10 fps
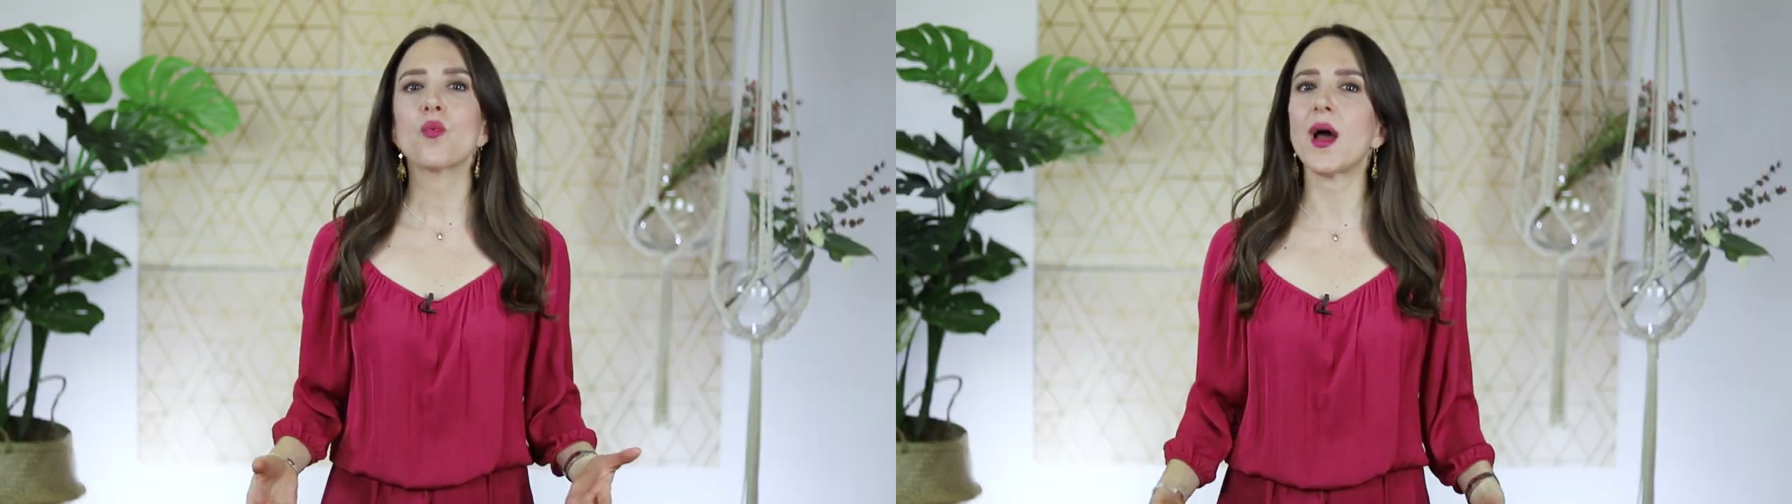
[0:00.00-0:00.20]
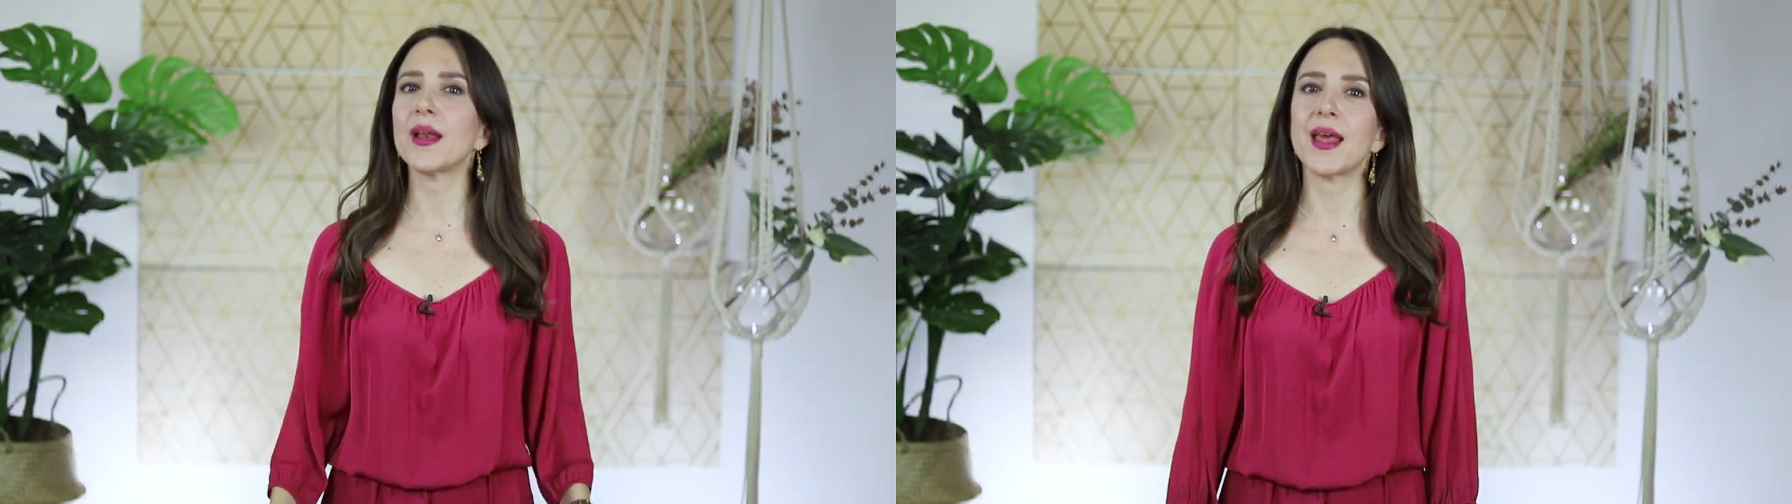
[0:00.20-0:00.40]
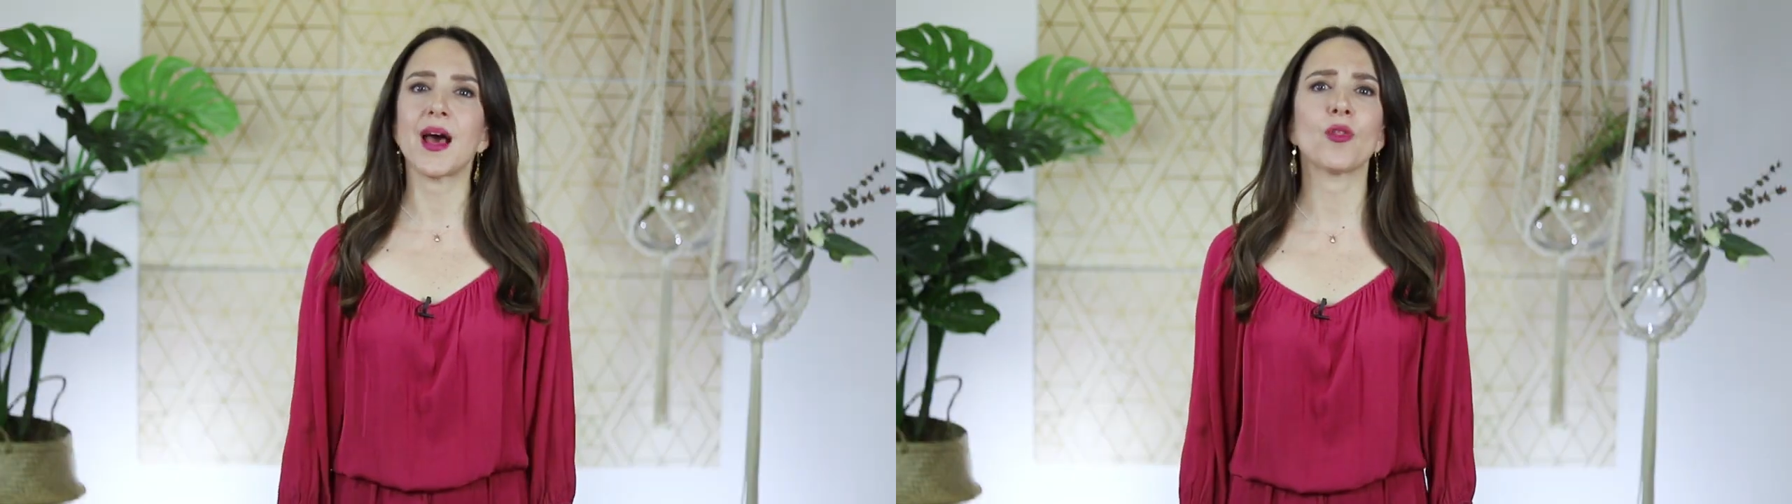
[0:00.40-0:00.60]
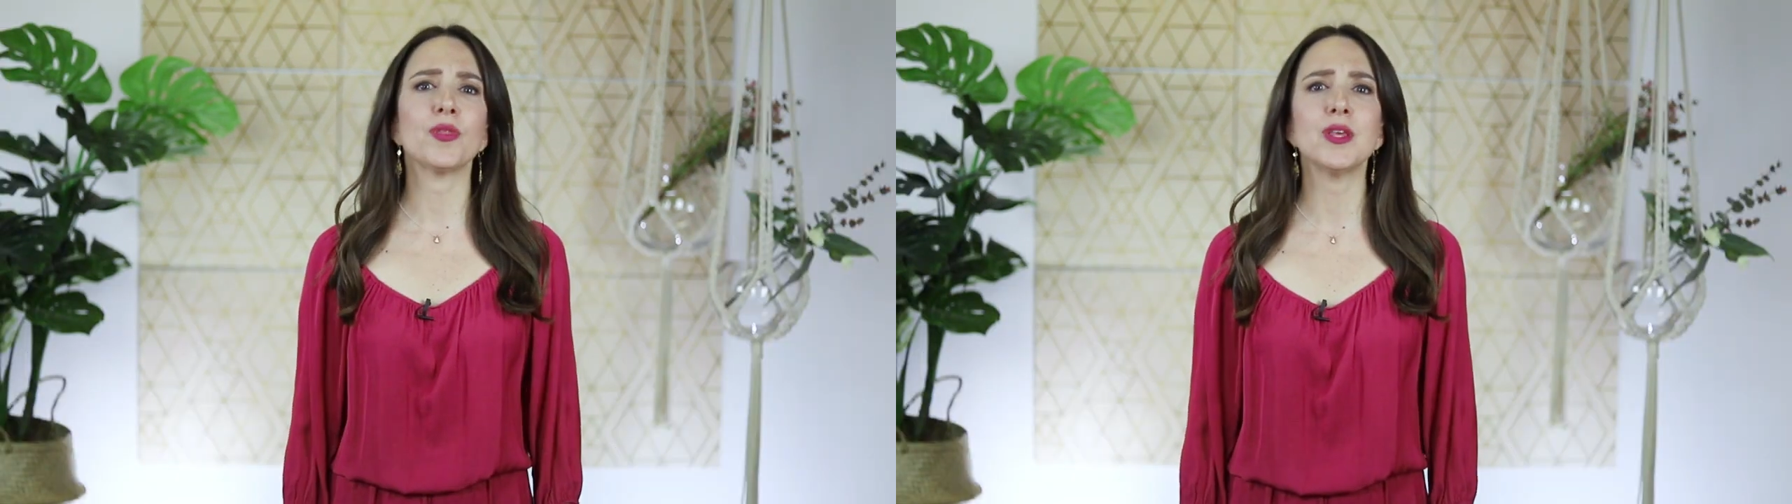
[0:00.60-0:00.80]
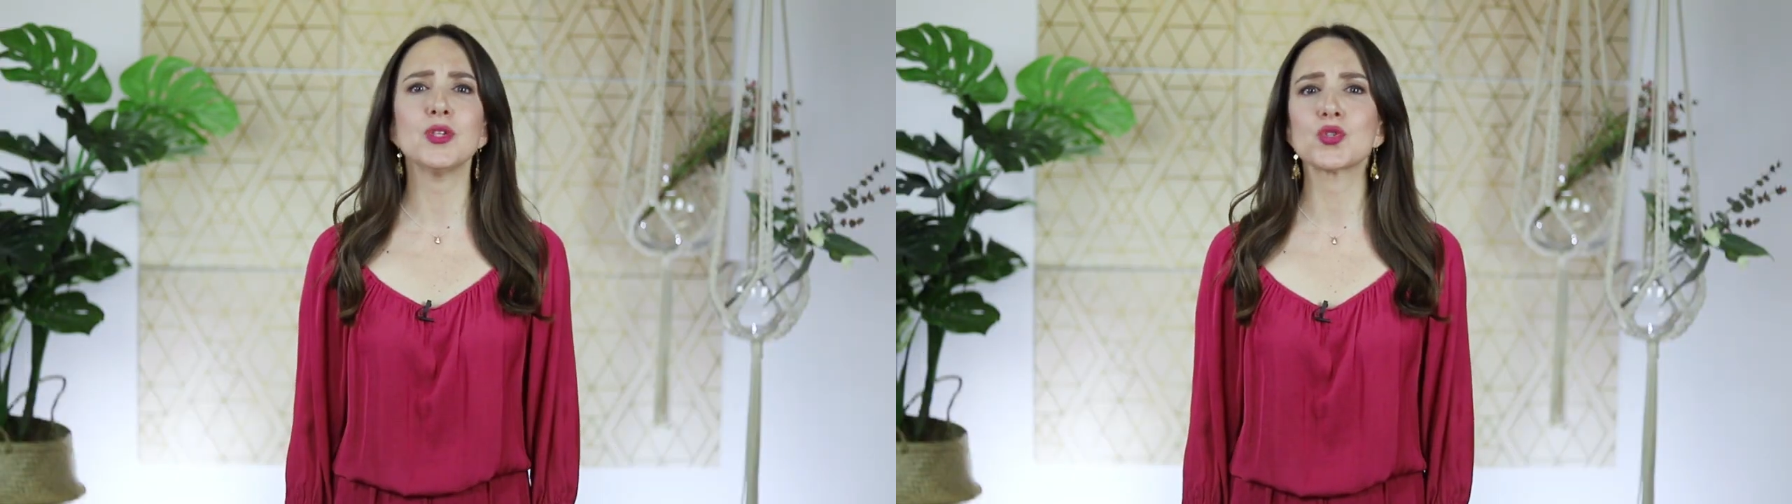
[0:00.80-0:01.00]
Right now,
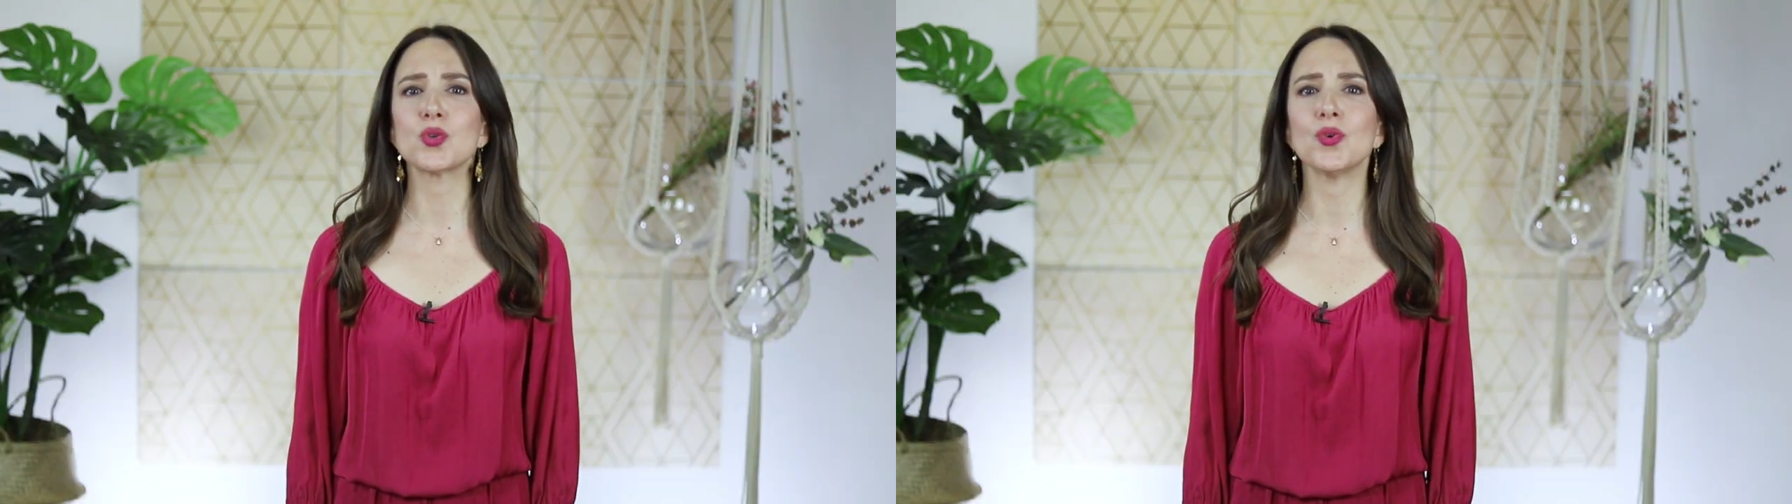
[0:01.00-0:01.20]
these two